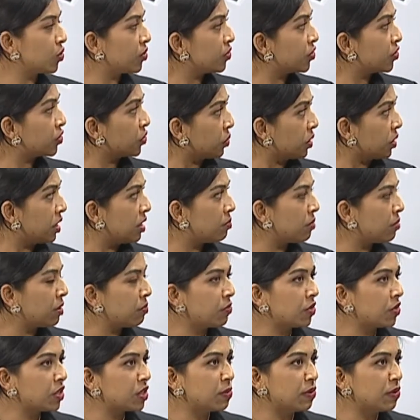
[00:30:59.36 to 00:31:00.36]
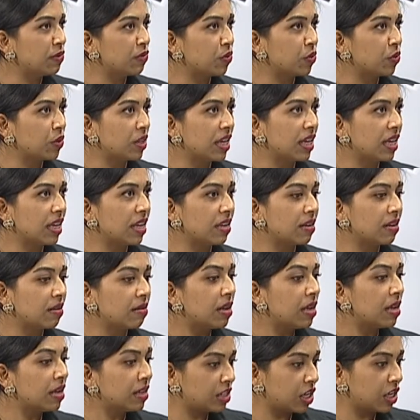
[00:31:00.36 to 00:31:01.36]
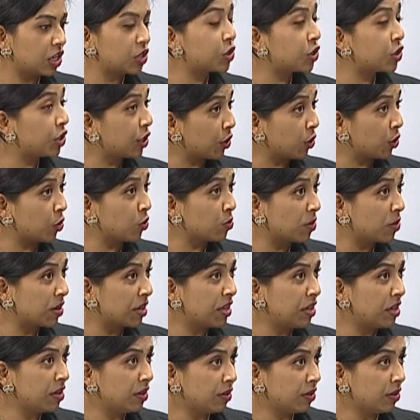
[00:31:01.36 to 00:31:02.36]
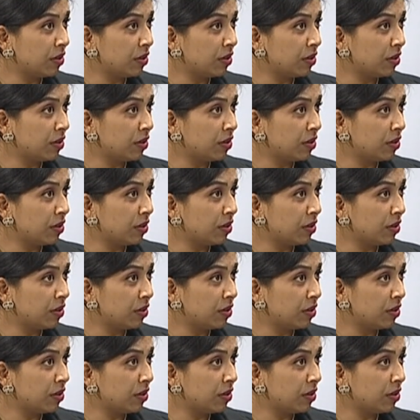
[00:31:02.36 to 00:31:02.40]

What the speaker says: of screen members before they can touch their own money?